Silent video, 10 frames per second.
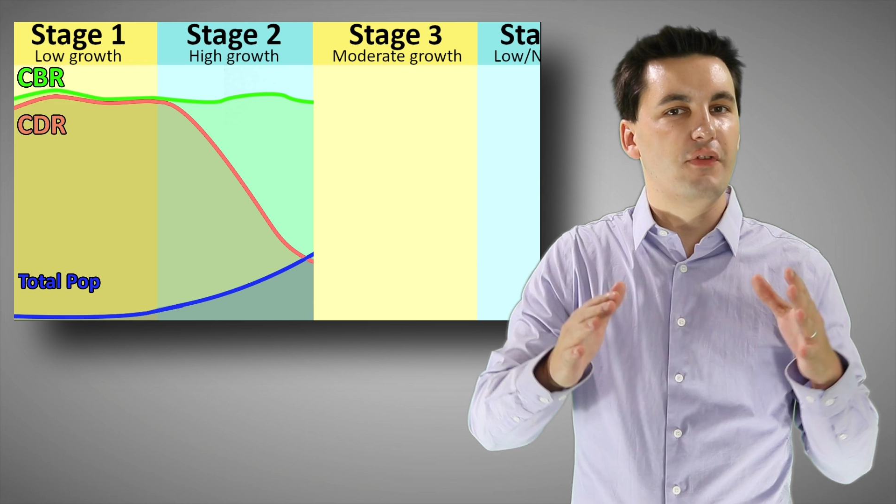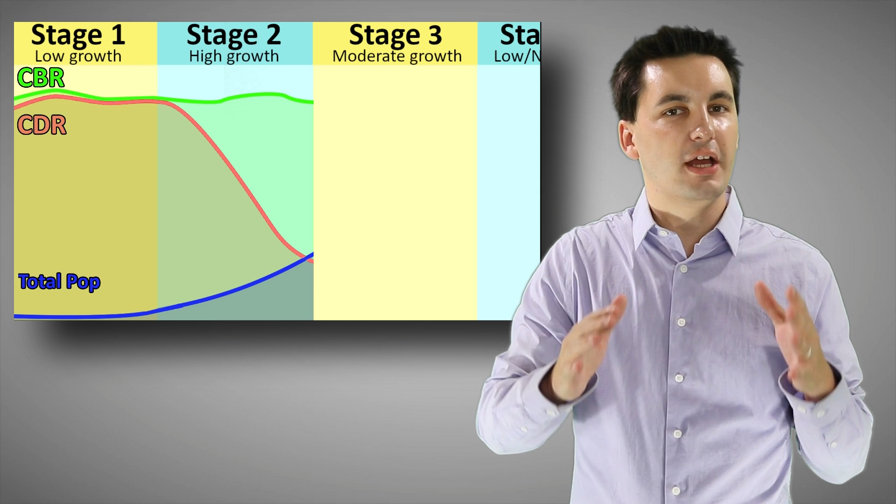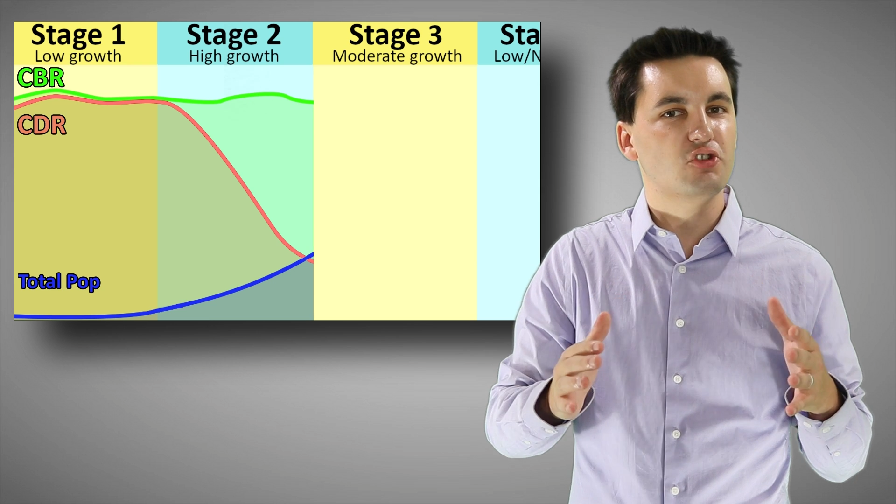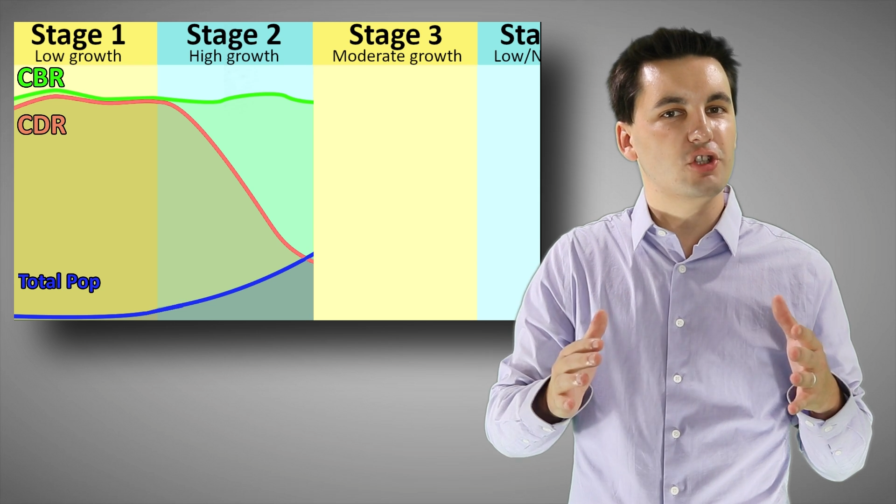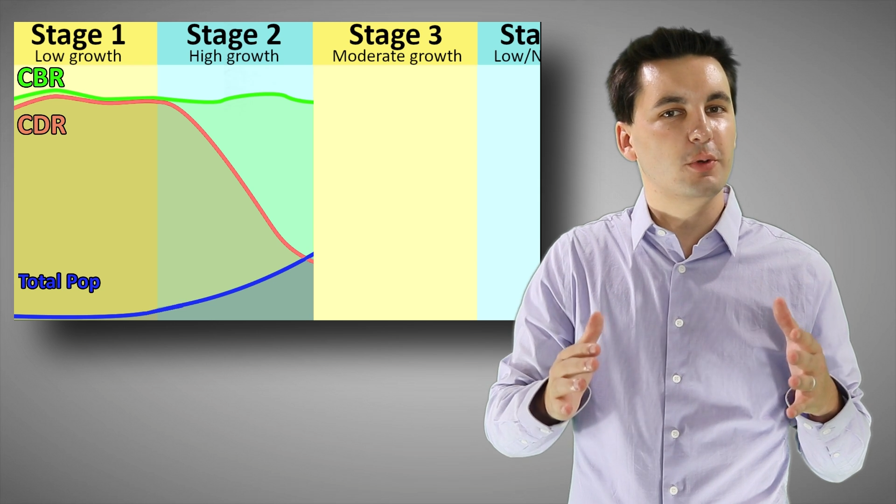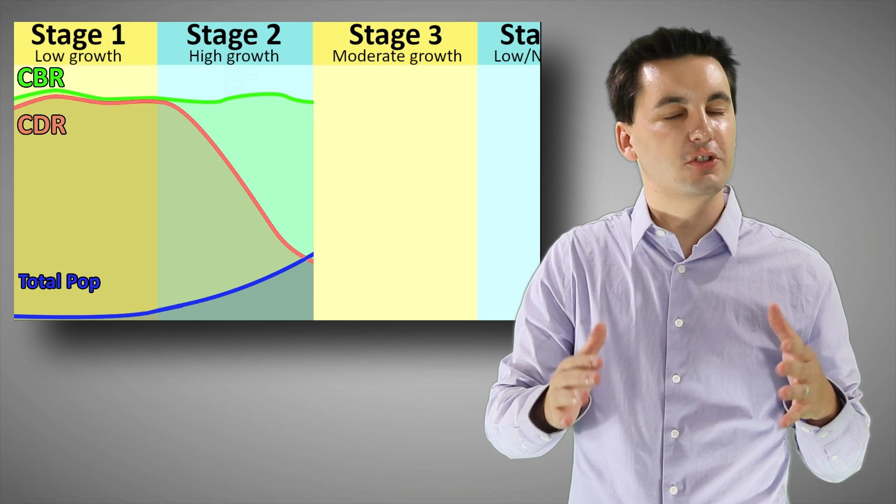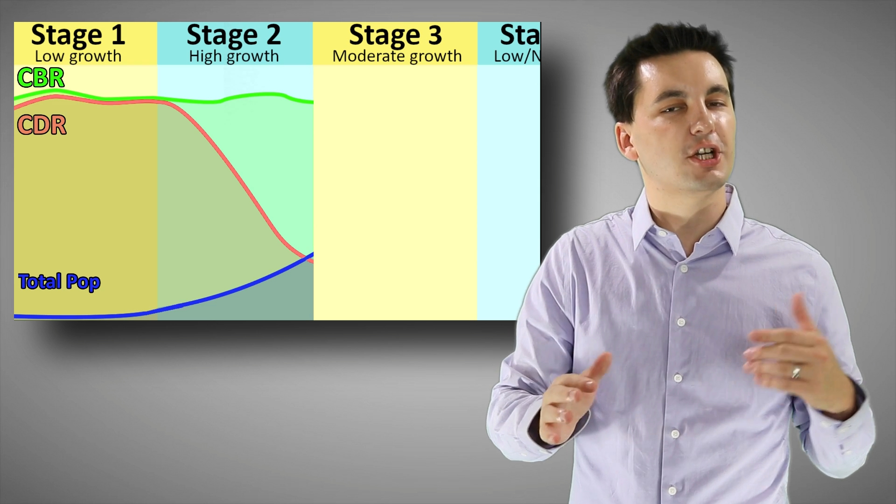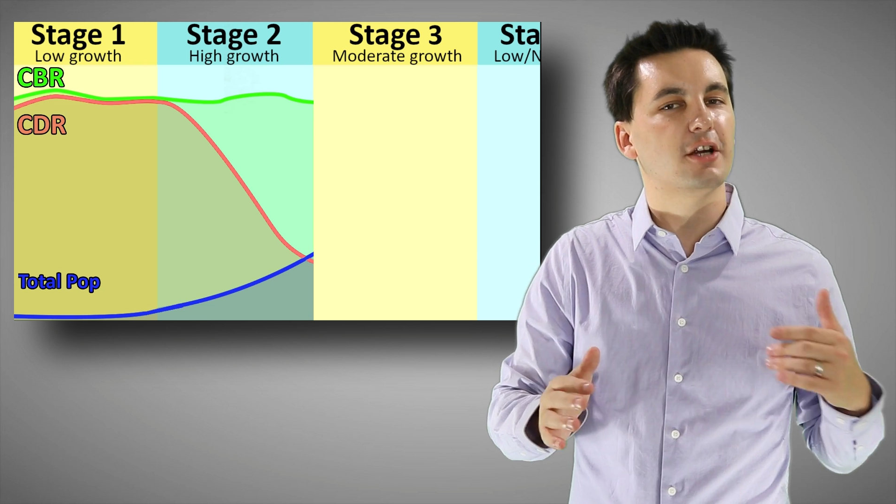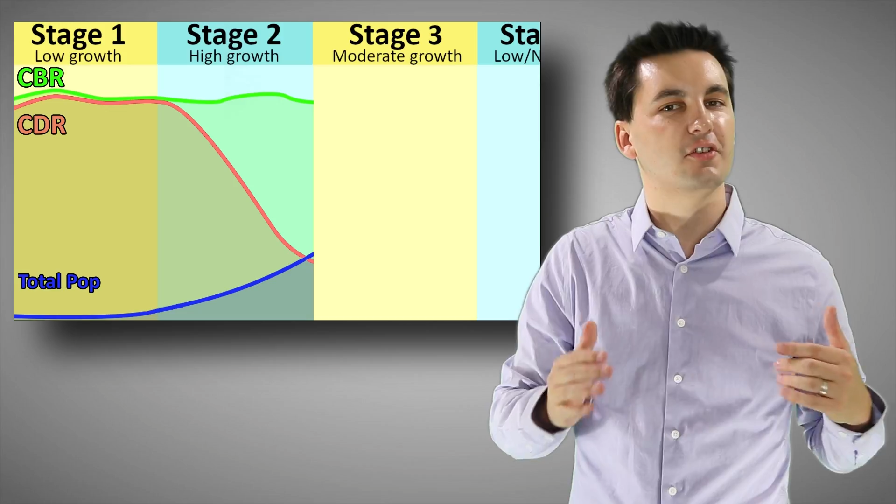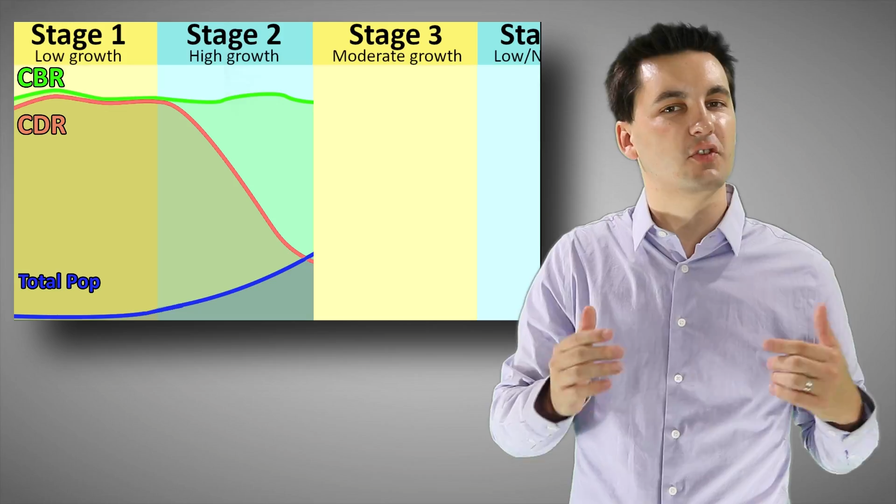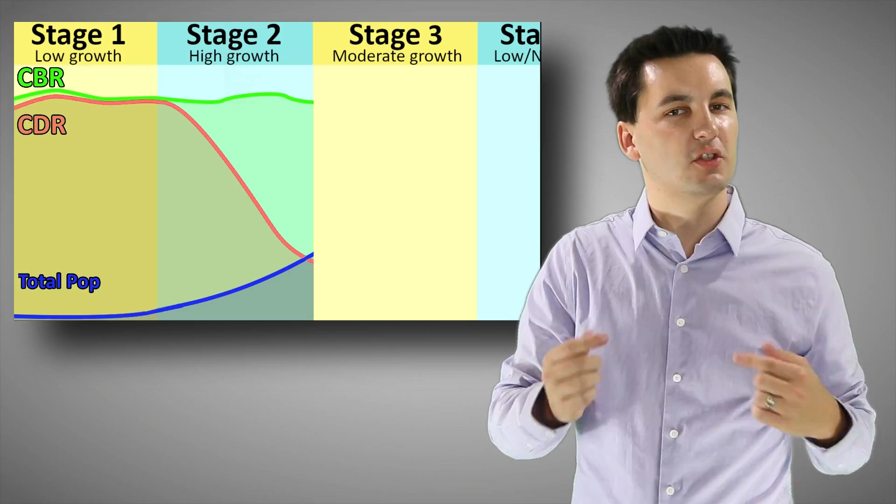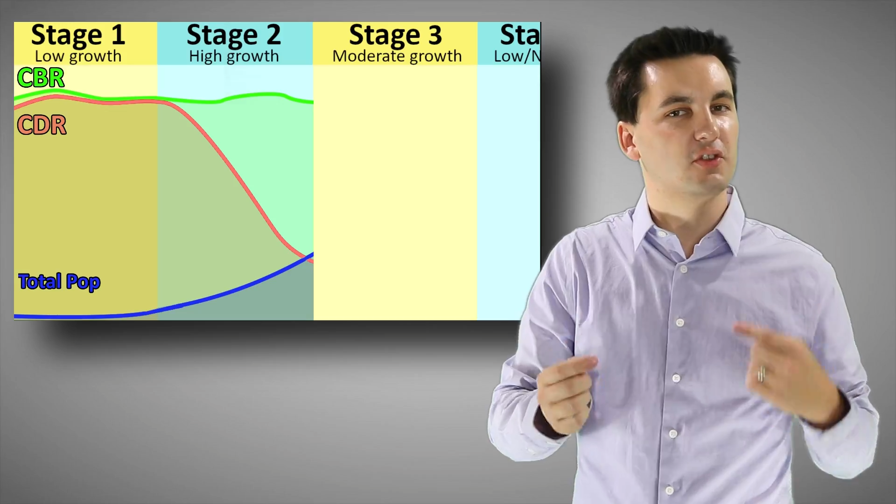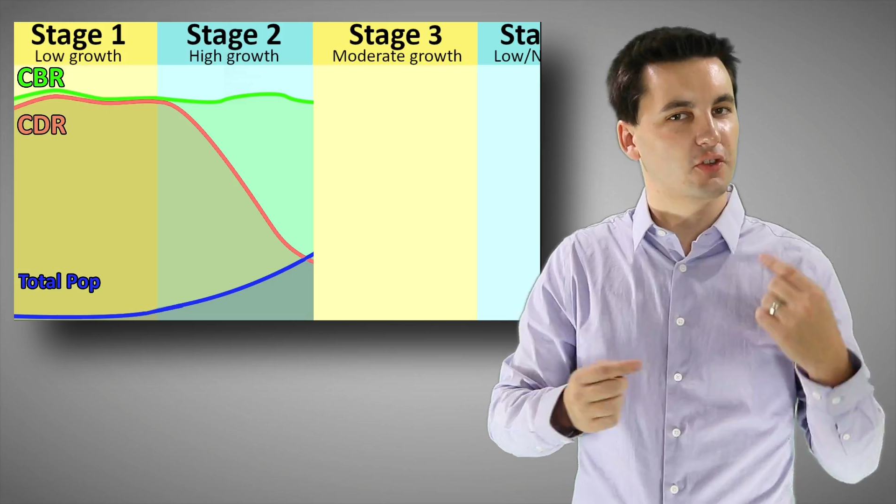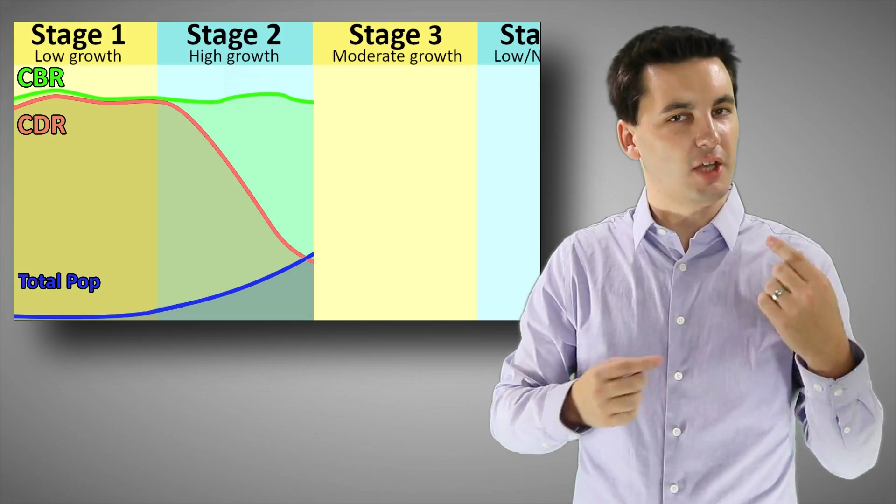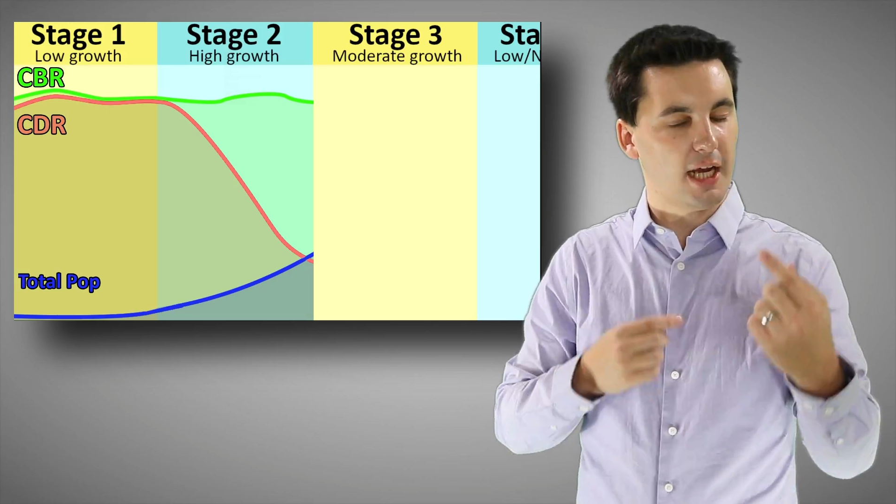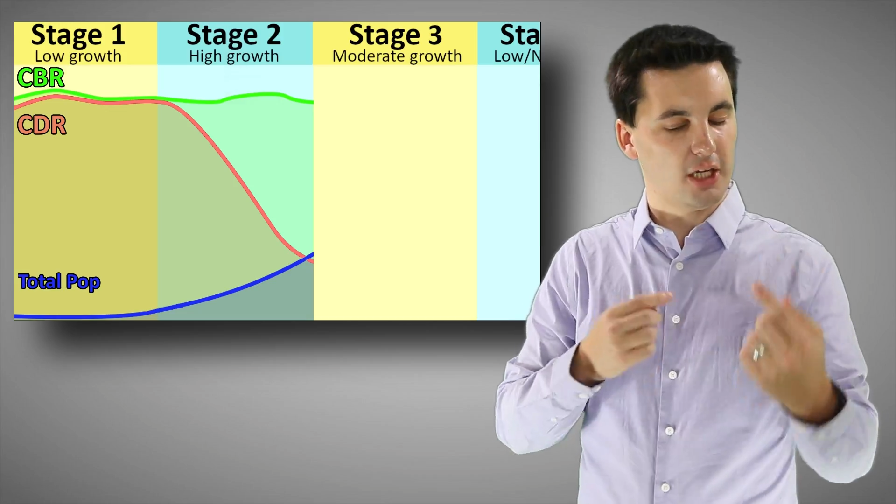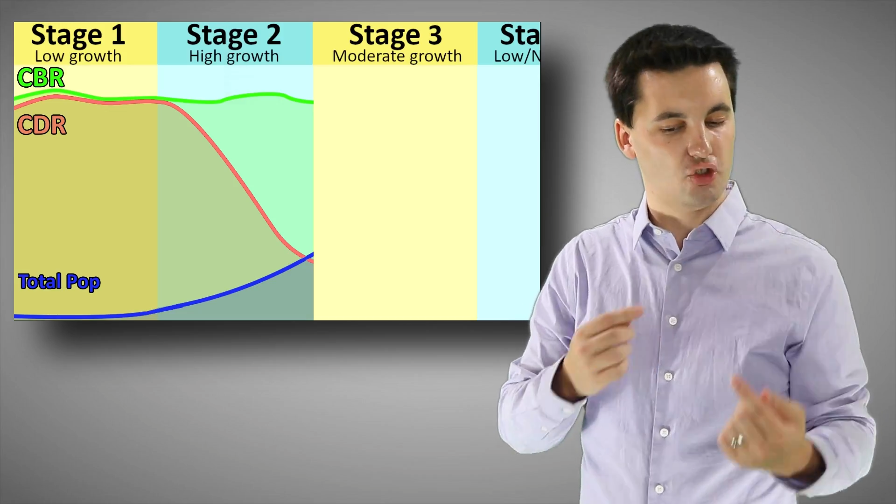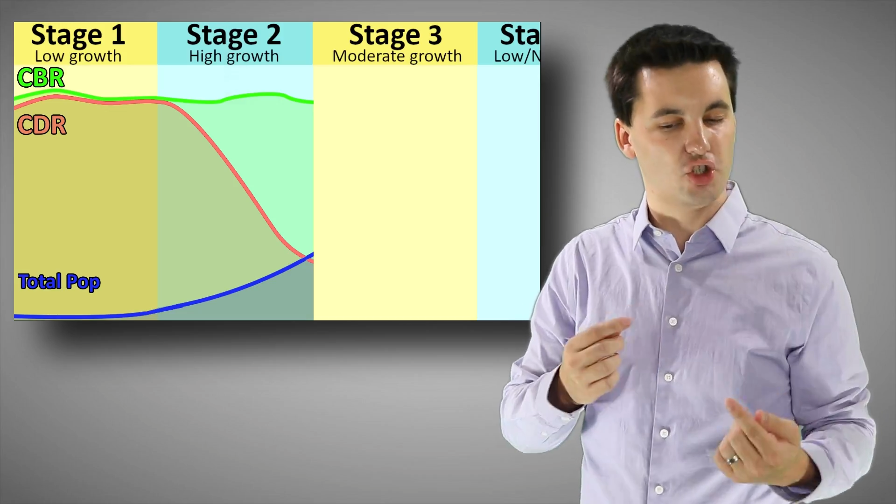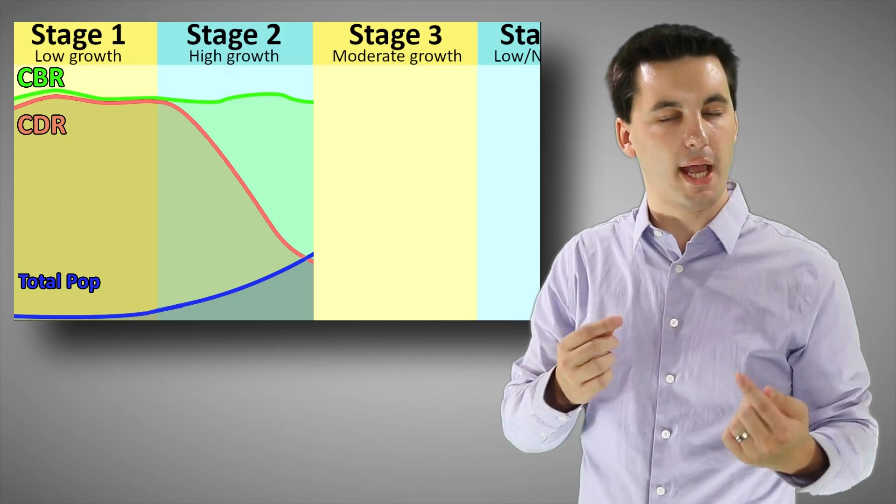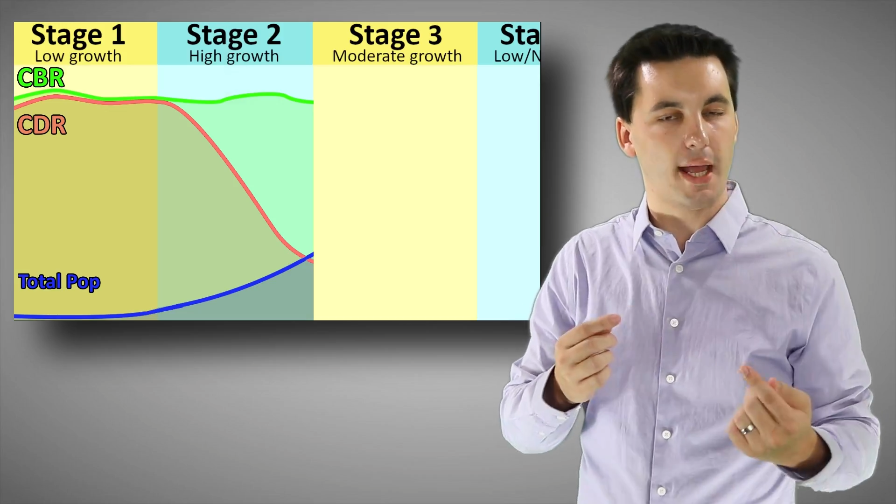eventually, we start to see society
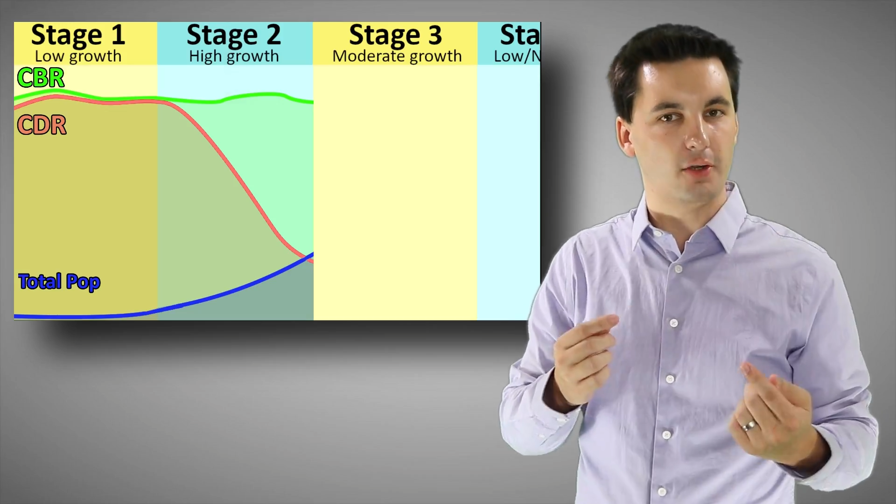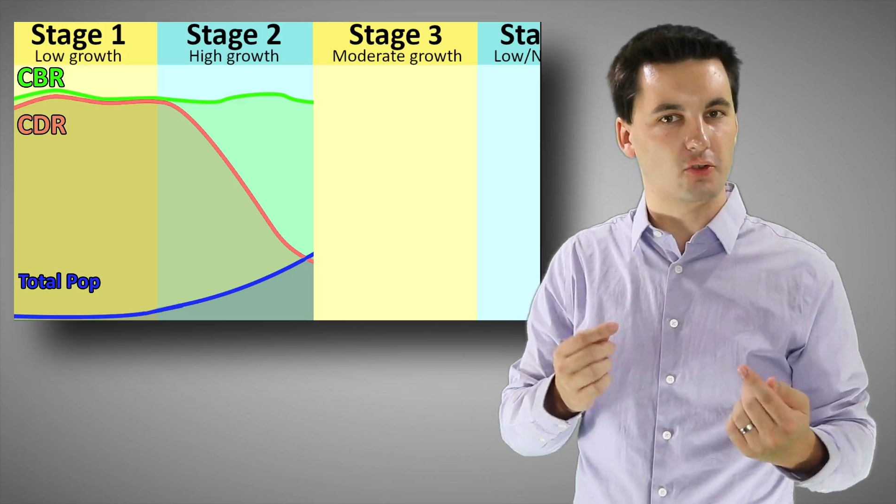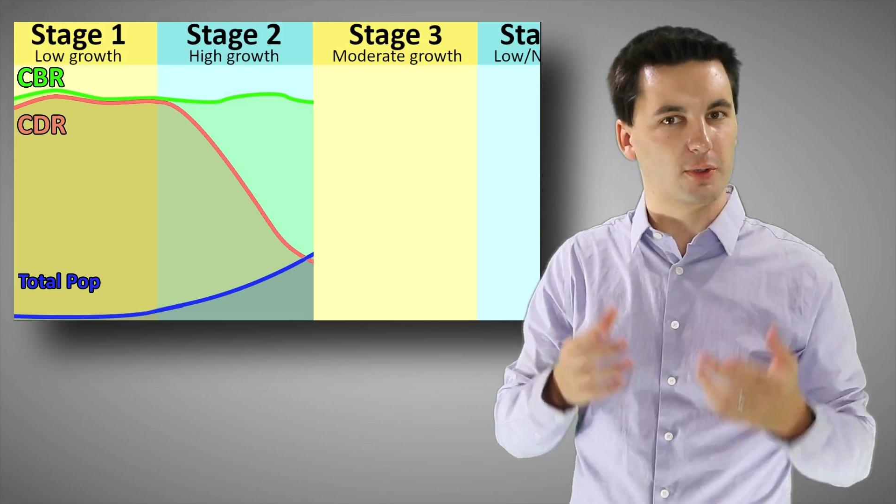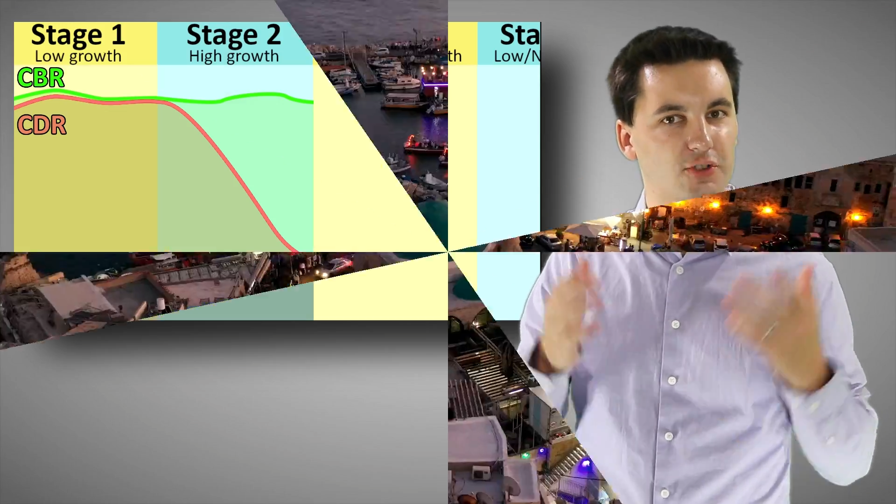change.